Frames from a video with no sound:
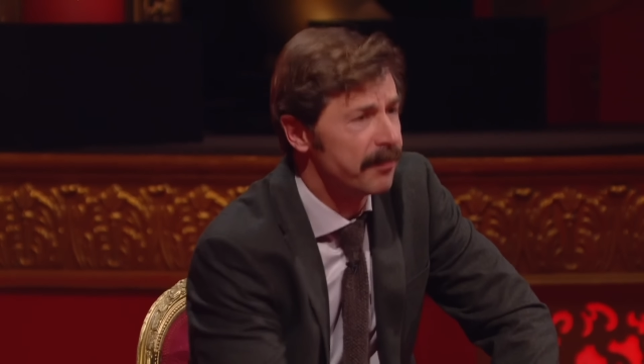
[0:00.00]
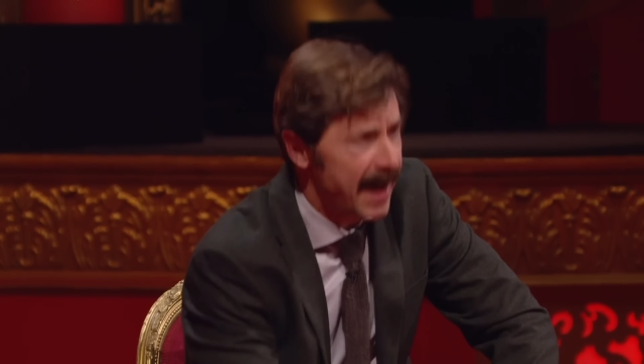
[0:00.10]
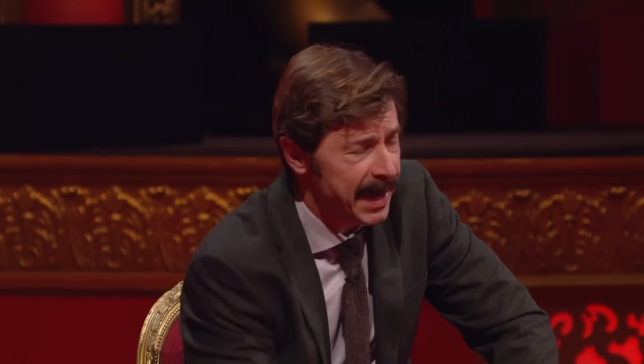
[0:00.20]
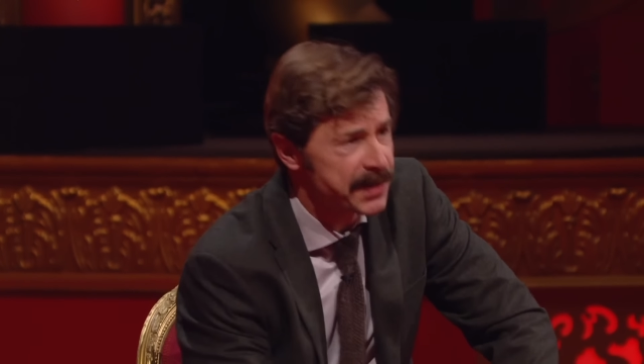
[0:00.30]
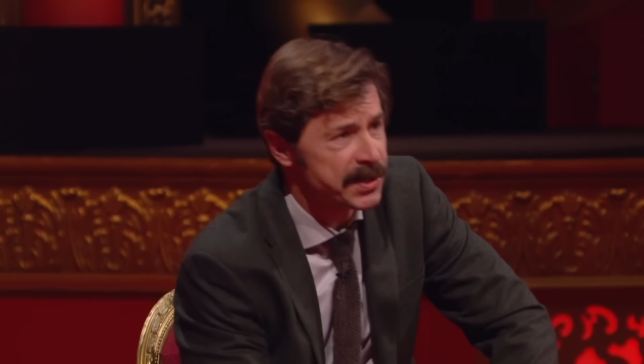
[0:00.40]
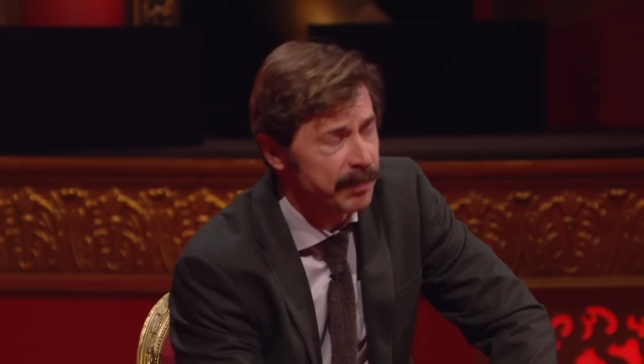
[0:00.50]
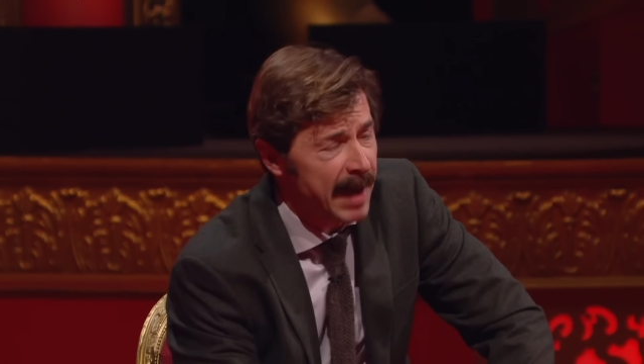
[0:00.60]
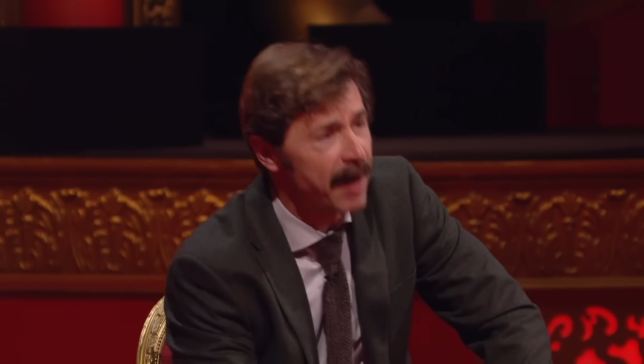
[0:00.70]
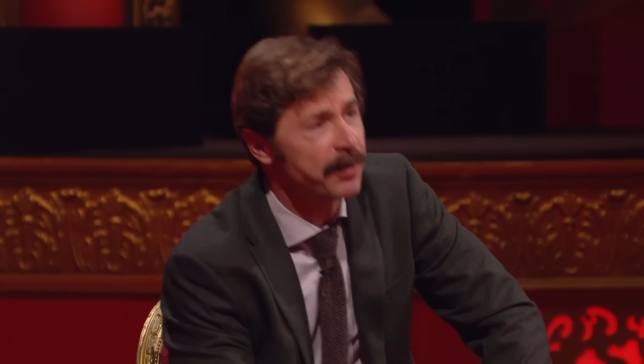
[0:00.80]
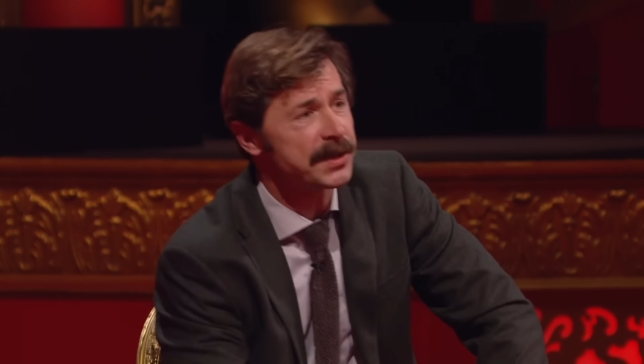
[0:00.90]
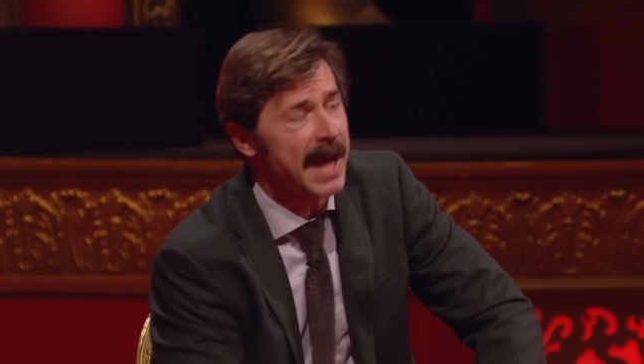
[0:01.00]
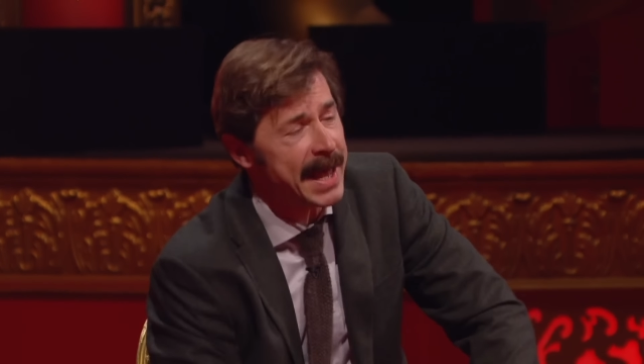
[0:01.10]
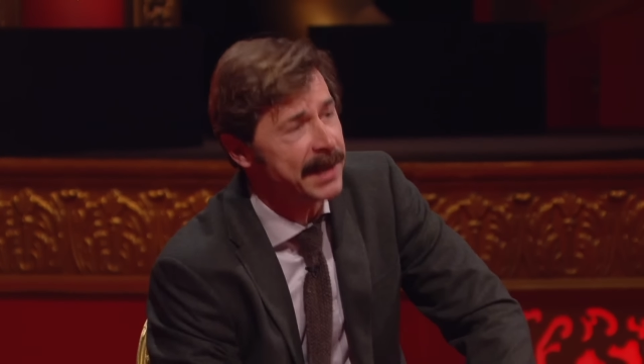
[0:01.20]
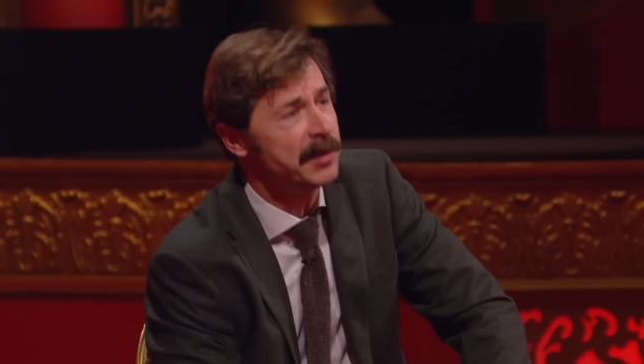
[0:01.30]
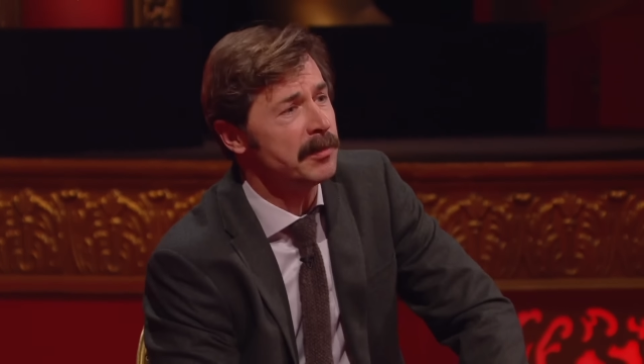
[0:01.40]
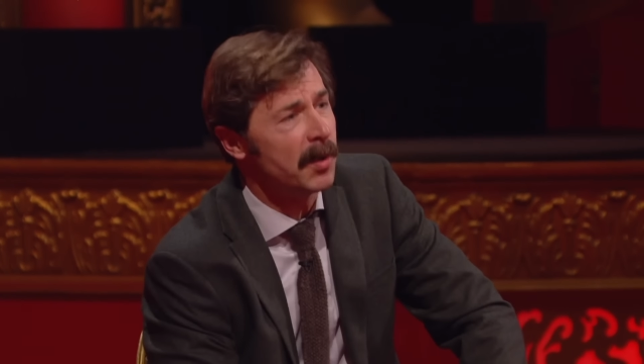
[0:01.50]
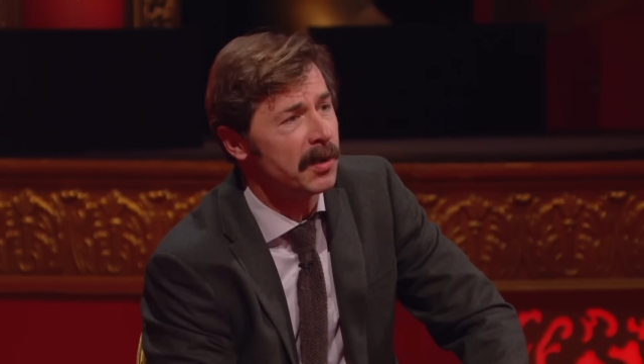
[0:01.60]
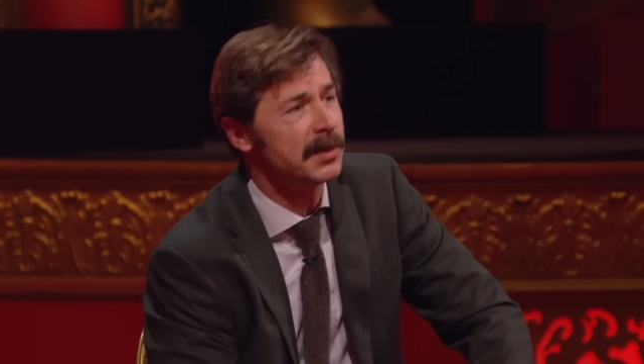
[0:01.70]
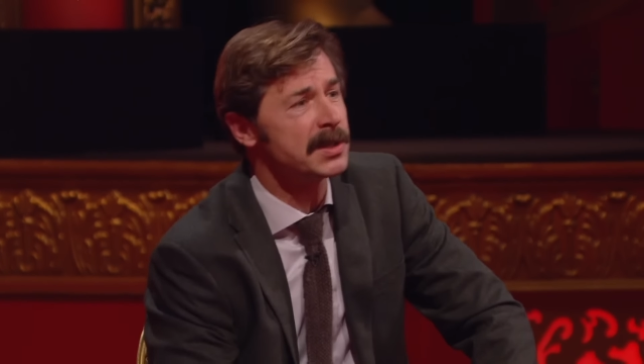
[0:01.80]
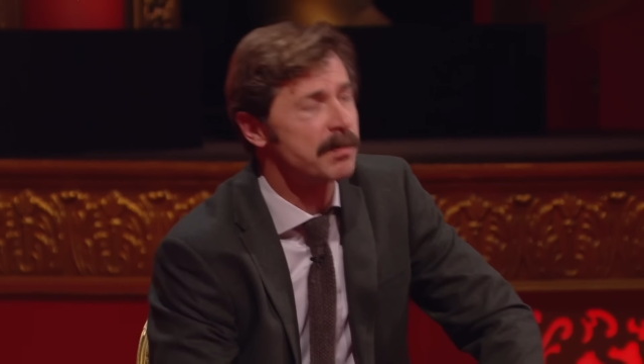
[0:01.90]
Facts about
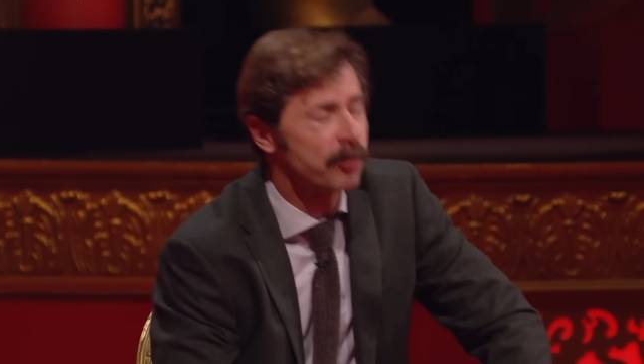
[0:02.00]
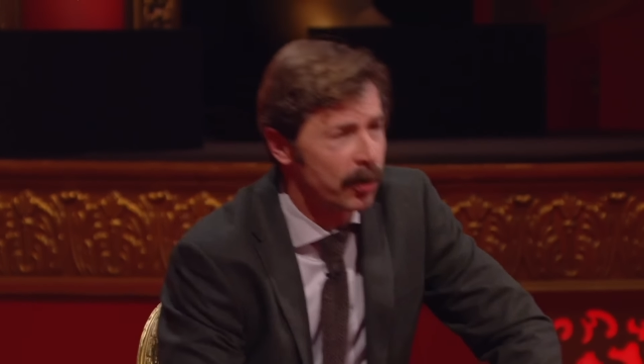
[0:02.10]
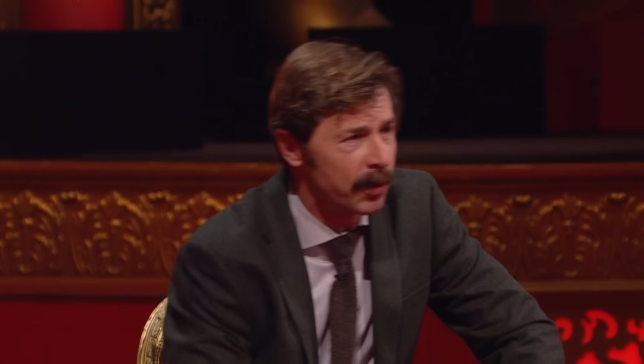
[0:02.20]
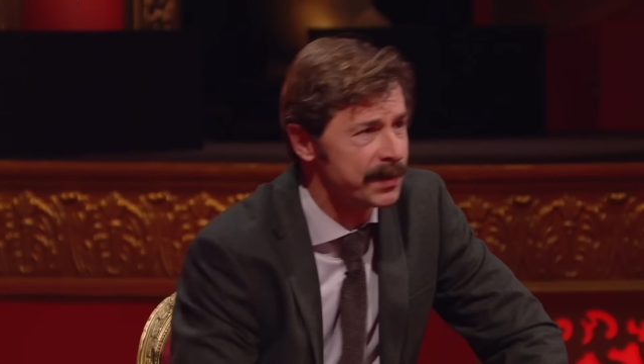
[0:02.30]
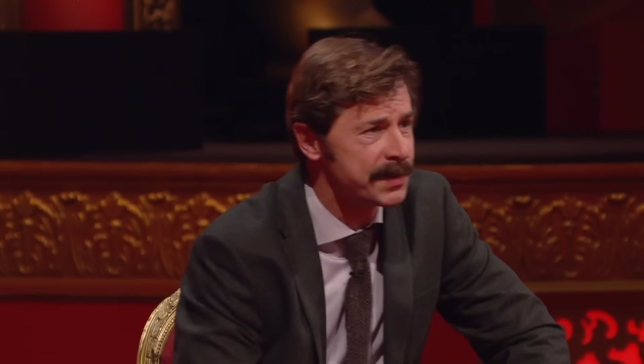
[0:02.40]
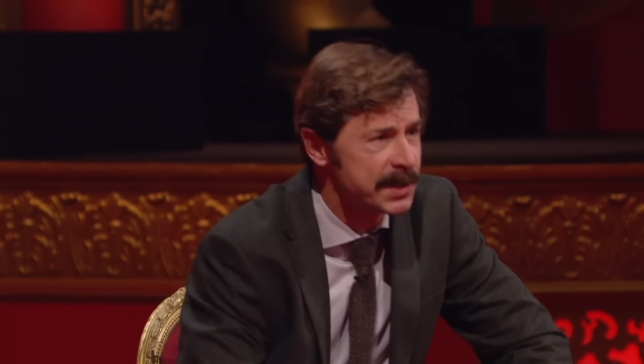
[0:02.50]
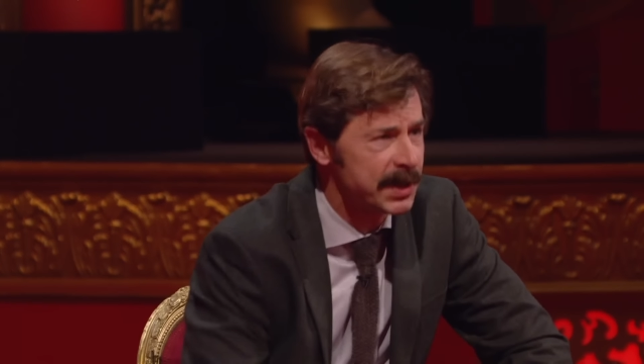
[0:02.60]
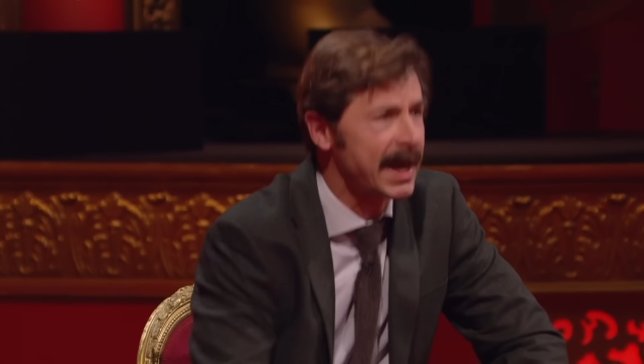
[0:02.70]
animals. Prawns are